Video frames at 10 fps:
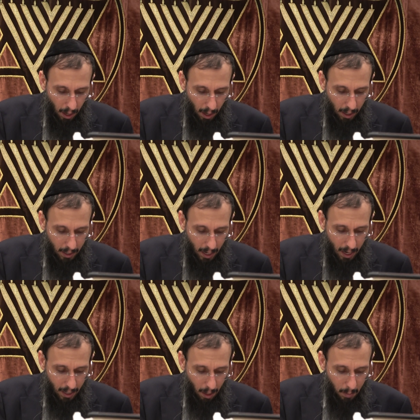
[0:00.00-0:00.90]
And
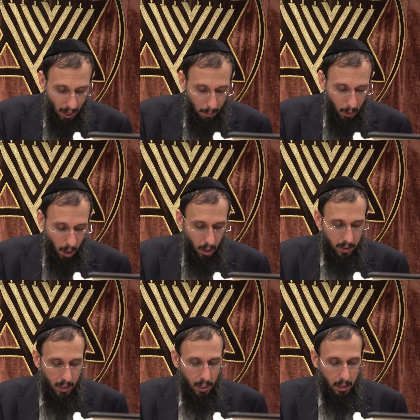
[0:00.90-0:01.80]
then Rabbi Abba
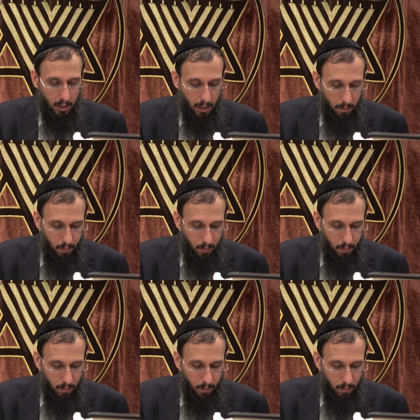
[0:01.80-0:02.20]
says,